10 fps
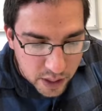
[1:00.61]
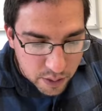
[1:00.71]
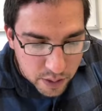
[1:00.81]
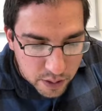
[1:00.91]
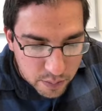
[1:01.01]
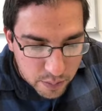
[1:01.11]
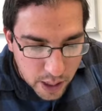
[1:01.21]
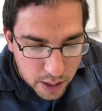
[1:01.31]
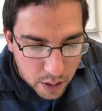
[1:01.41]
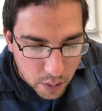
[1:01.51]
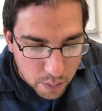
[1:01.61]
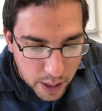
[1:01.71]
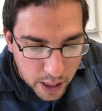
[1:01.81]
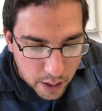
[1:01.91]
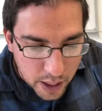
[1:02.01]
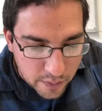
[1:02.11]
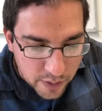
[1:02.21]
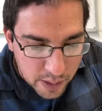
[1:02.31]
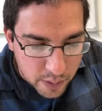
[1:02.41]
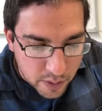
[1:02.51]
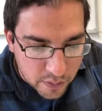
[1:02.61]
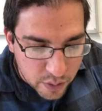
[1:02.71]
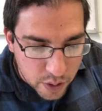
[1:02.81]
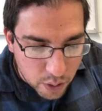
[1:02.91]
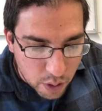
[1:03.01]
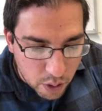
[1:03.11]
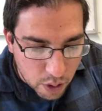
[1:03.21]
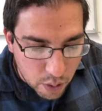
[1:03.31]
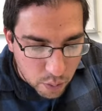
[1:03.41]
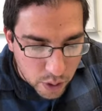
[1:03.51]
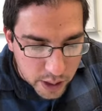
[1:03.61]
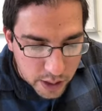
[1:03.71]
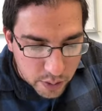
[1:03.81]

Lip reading: There is no male and female, for you are all one in